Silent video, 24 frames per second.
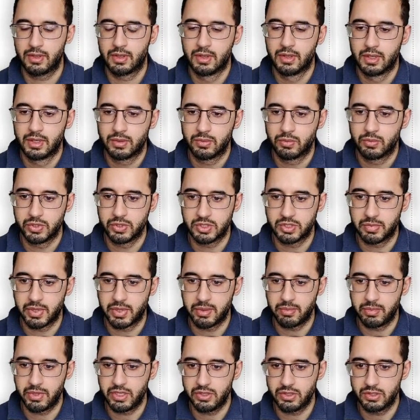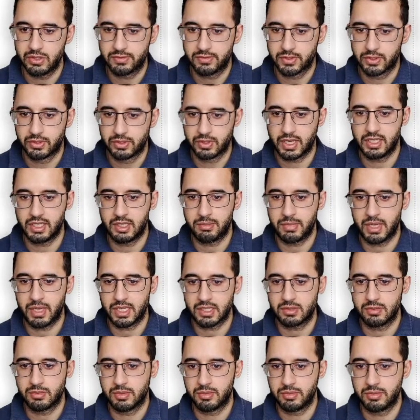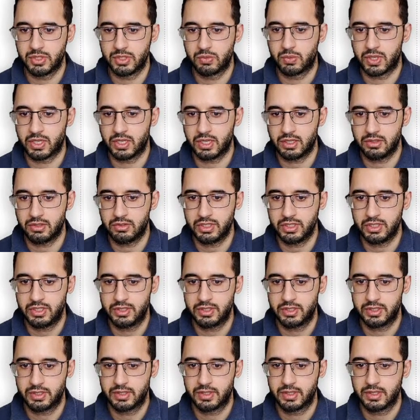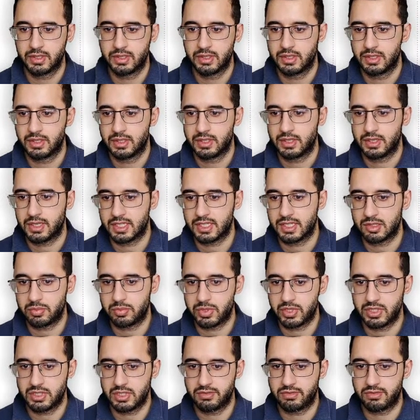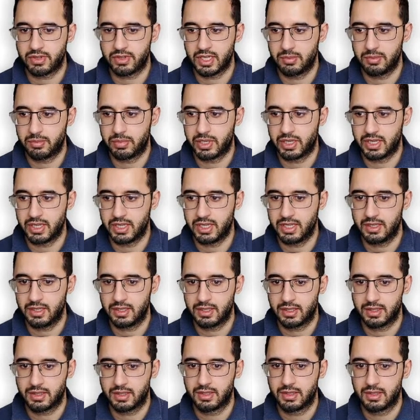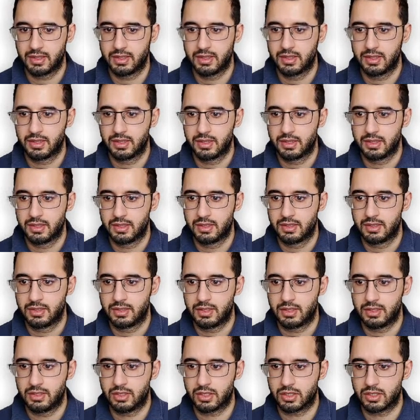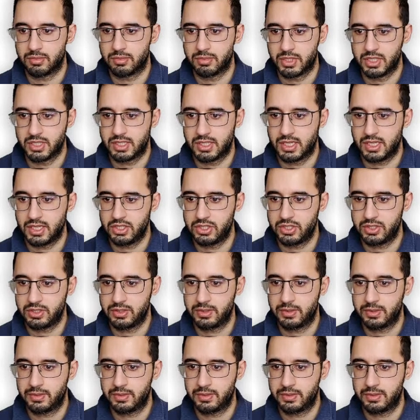which may be useful. And the maximum is 100 as specified by the documentation.